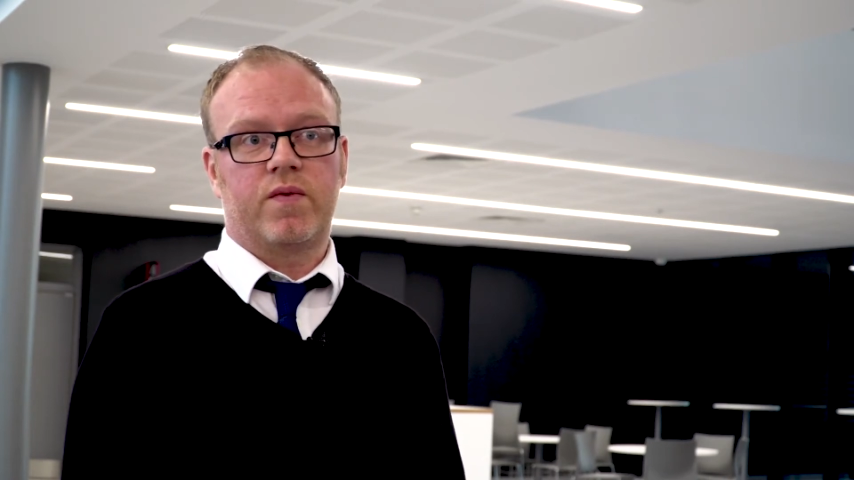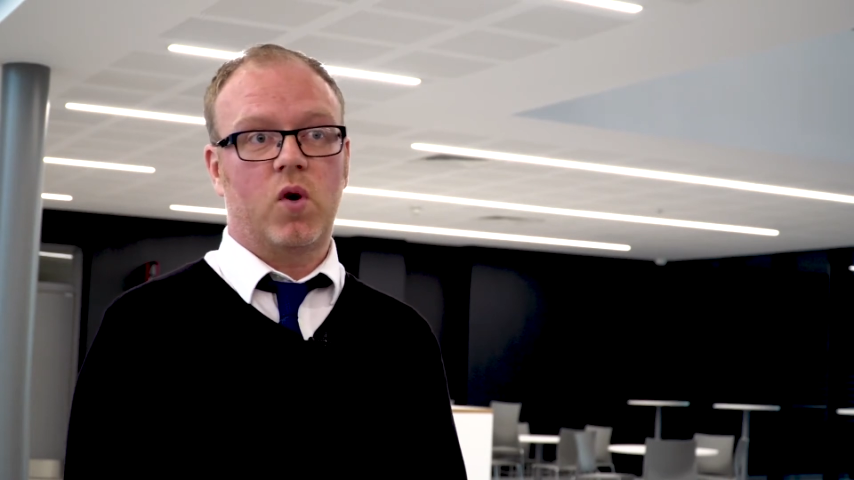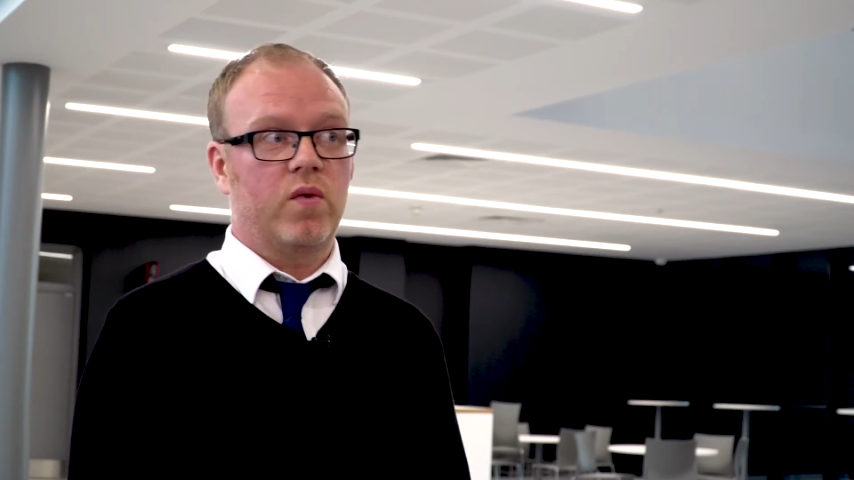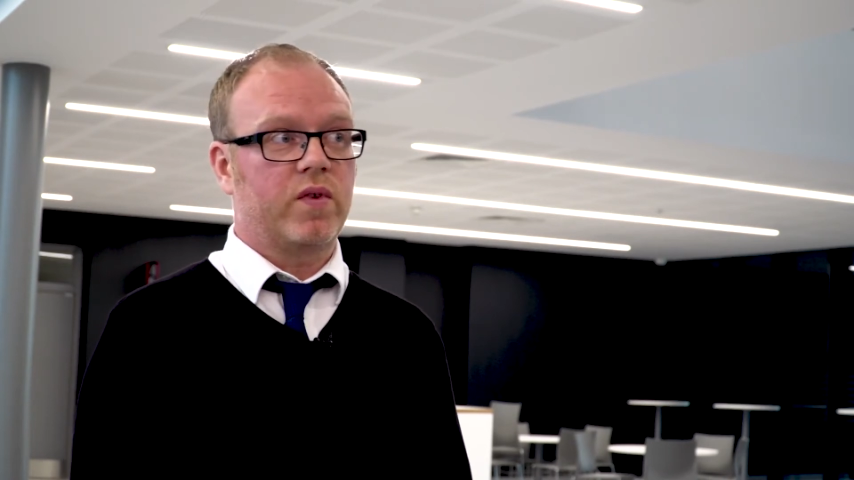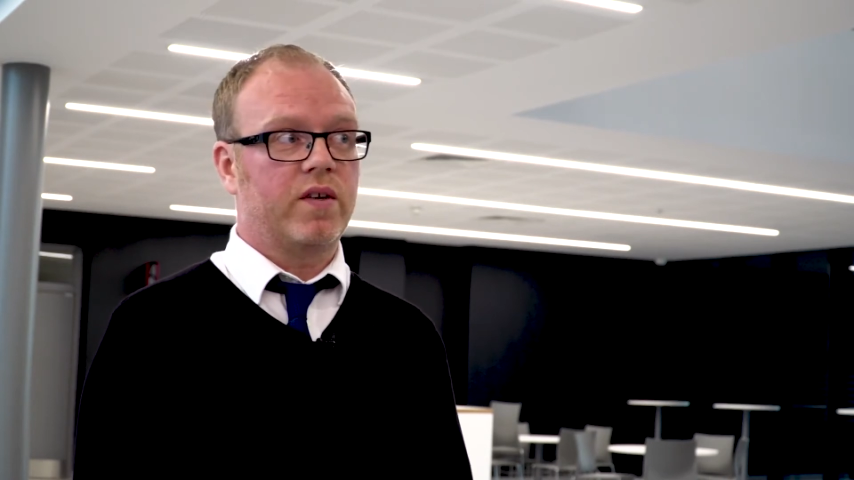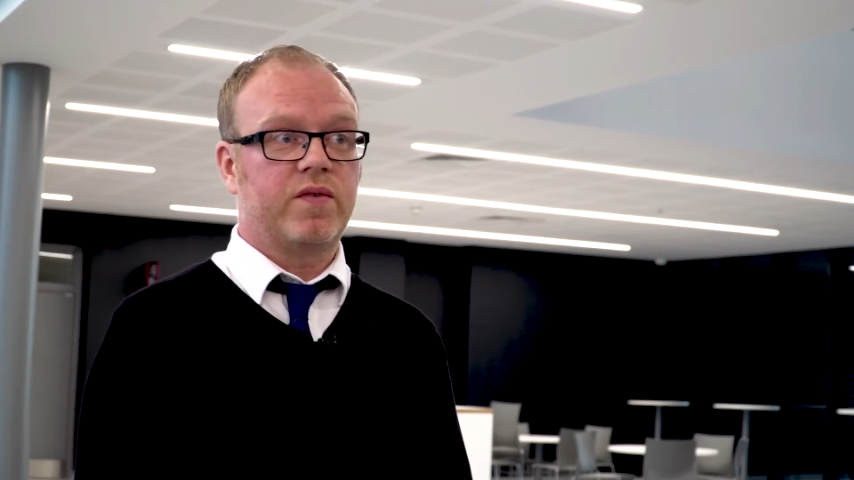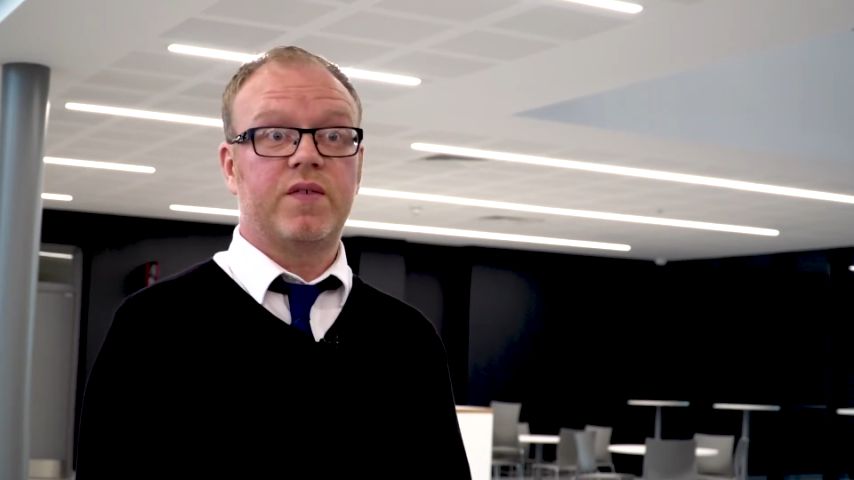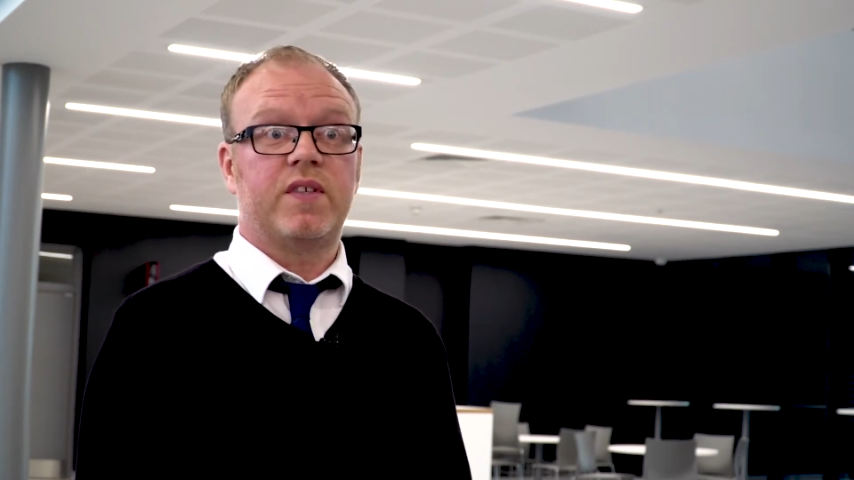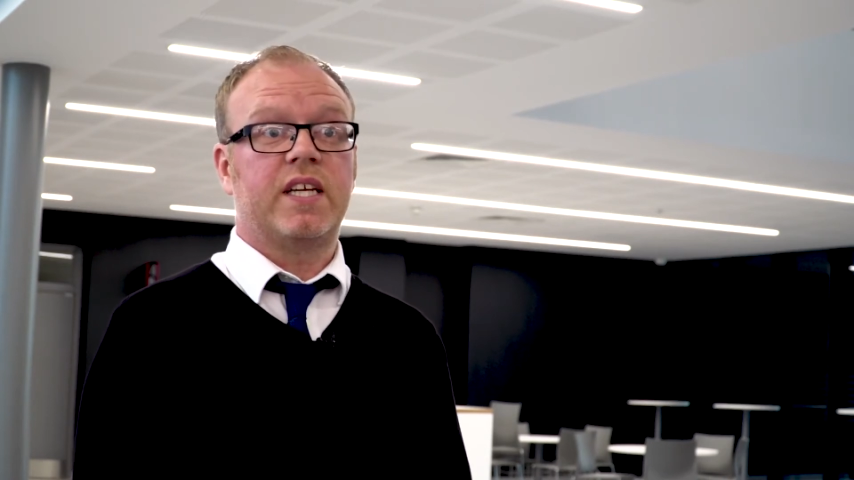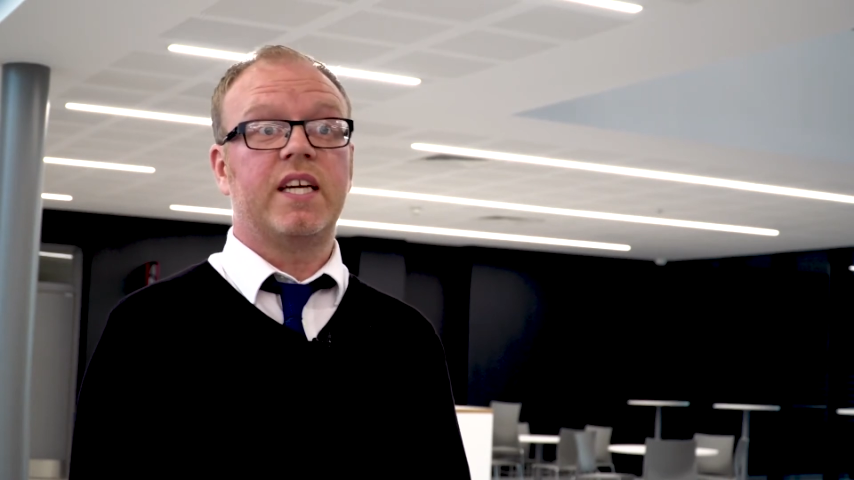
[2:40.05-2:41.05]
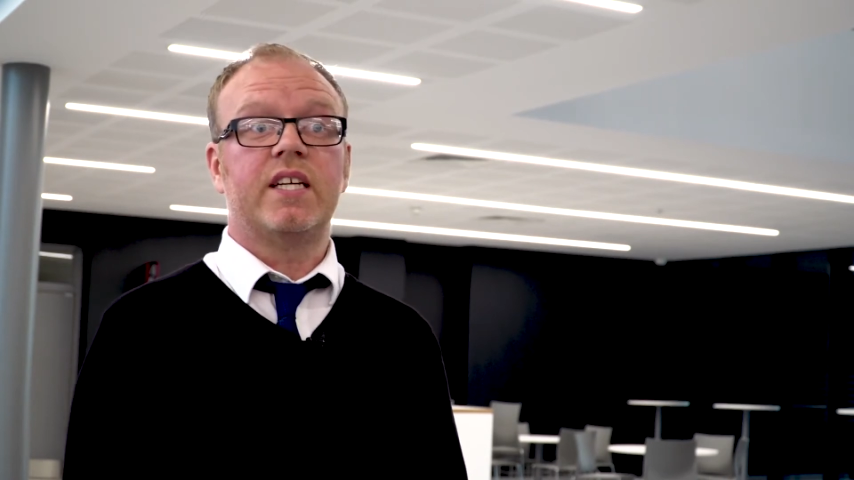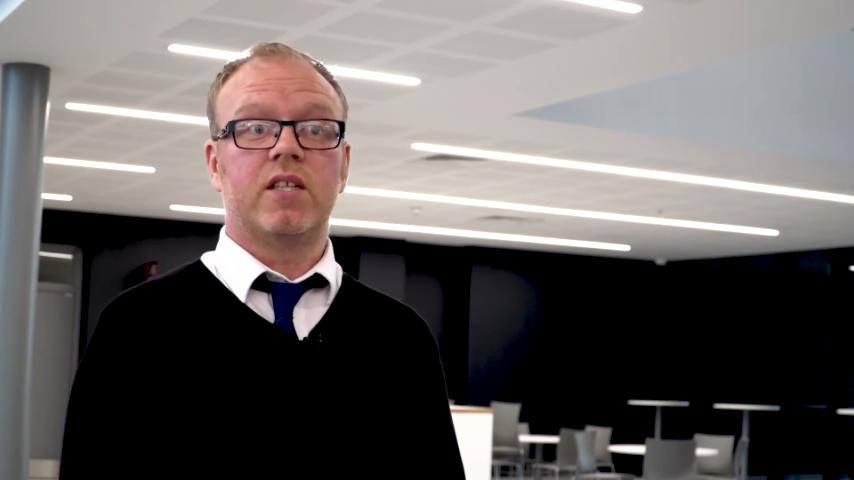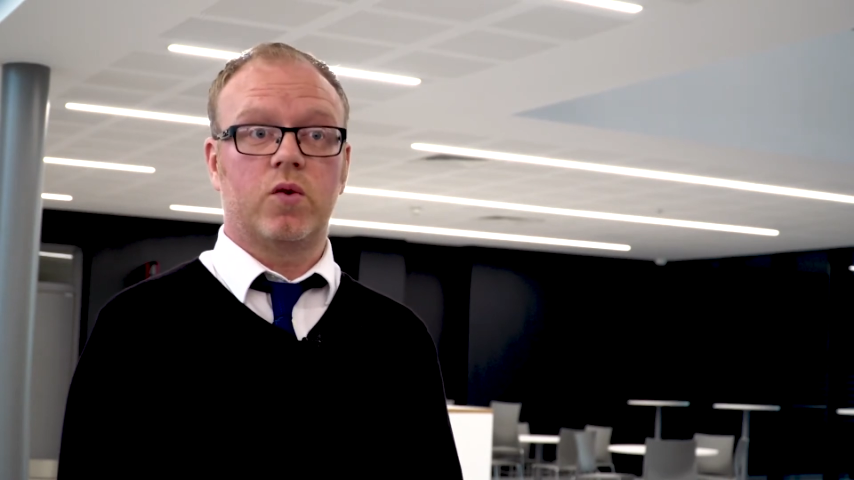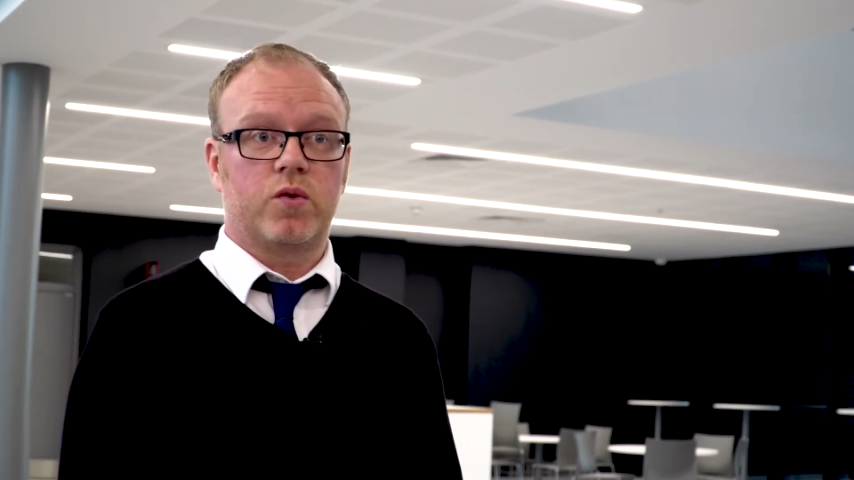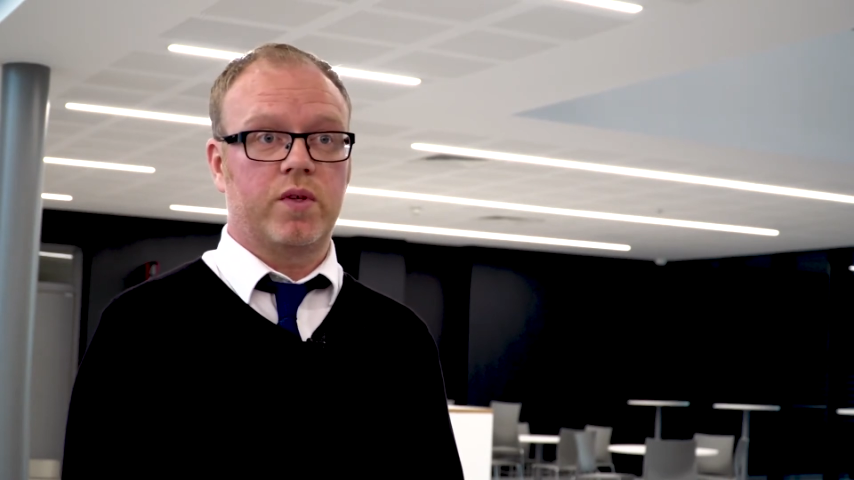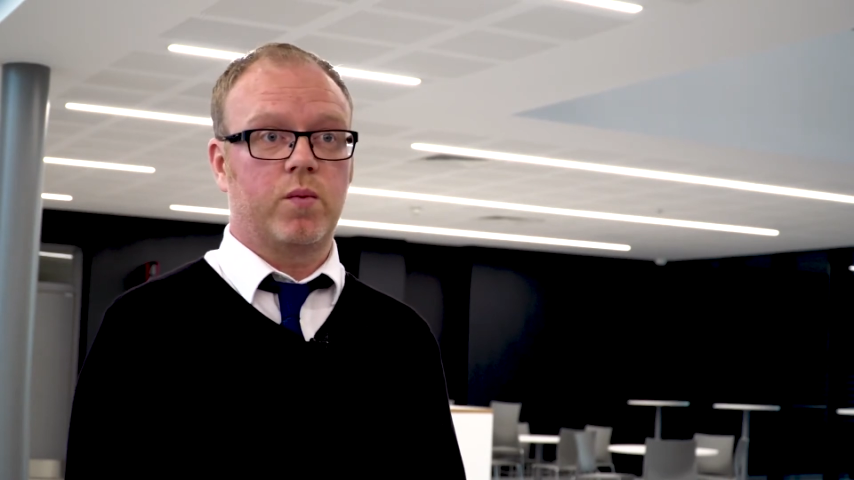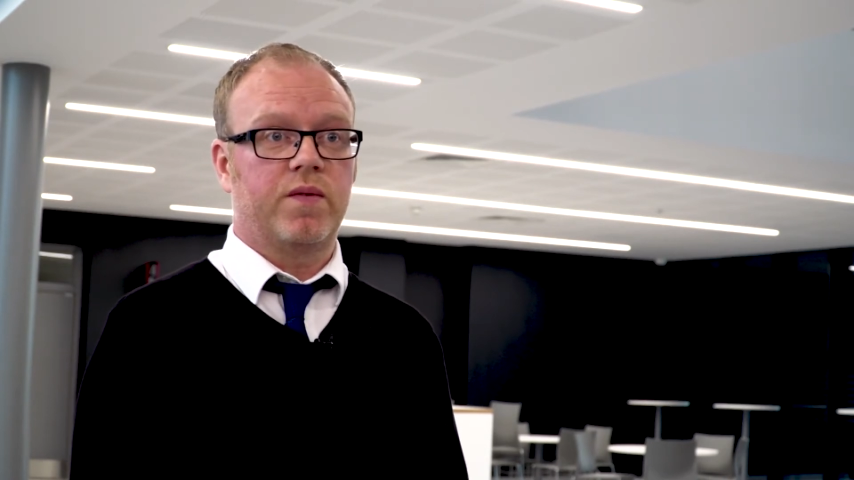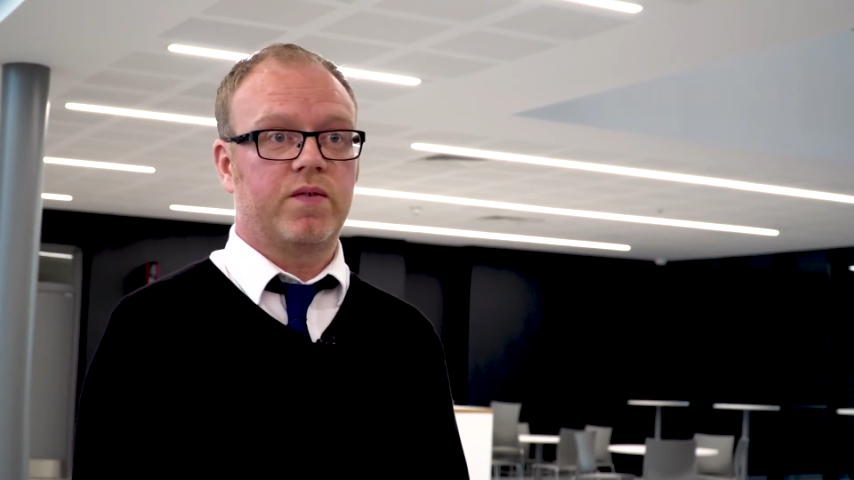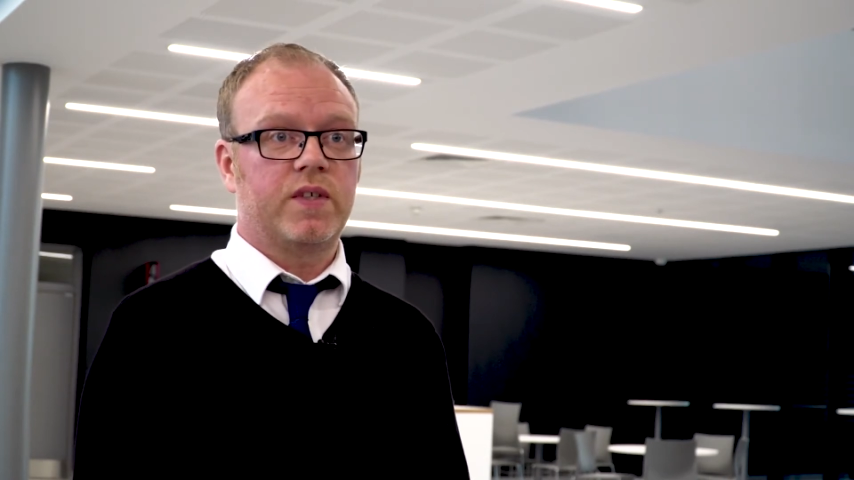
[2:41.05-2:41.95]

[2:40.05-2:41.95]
over 50 kilos with one